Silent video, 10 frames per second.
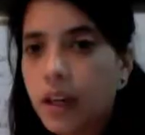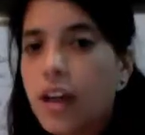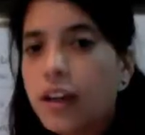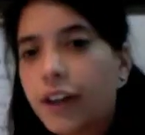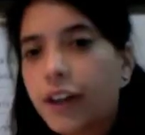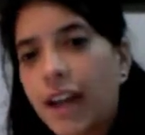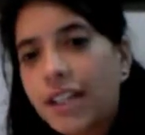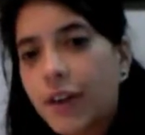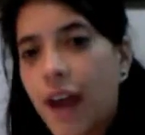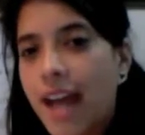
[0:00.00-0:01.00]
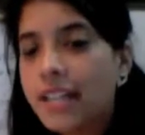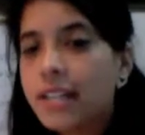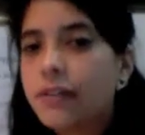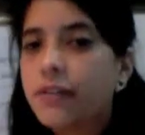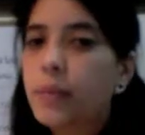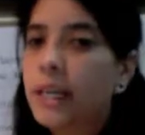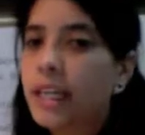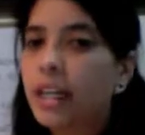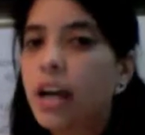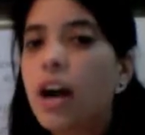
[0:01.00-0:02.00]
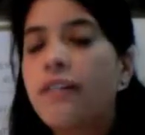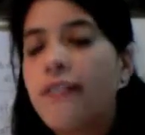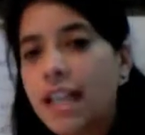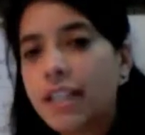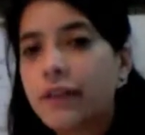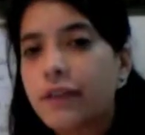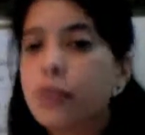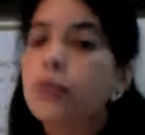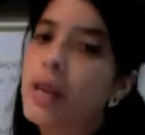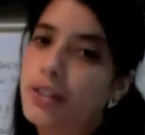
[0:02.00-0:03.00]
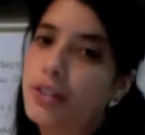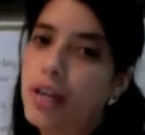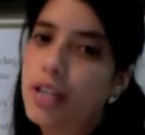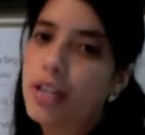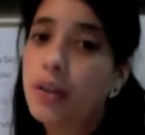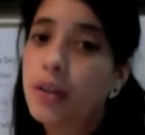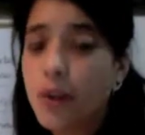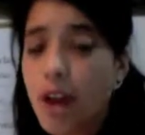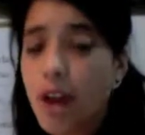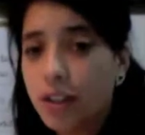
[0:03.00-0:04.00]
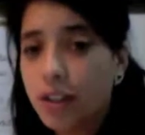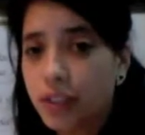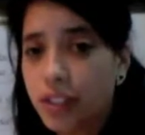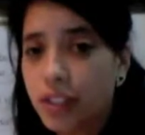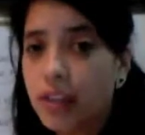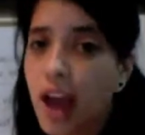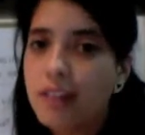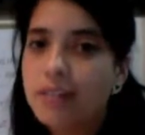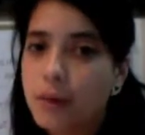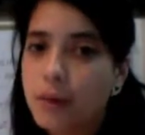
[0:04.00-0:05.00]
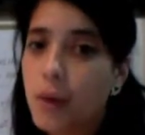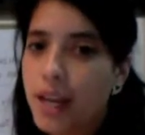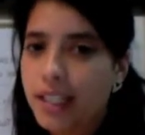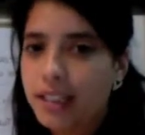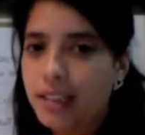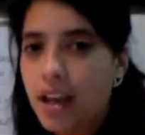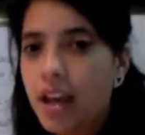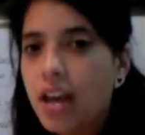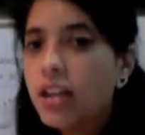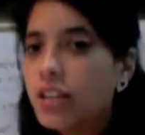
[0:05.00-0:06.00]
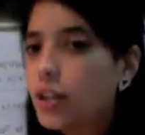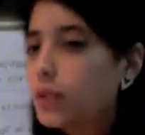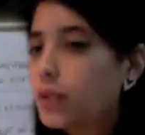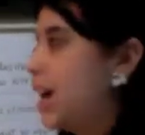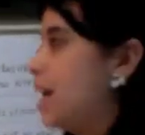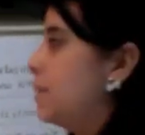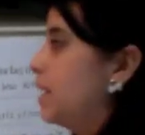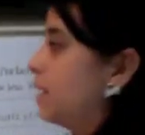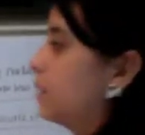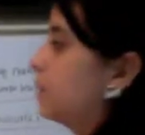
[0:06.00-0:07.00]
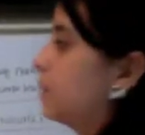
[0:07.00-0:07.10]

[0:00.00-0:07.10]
characterized for being a fast food restaurant where actually you have to wait. So timing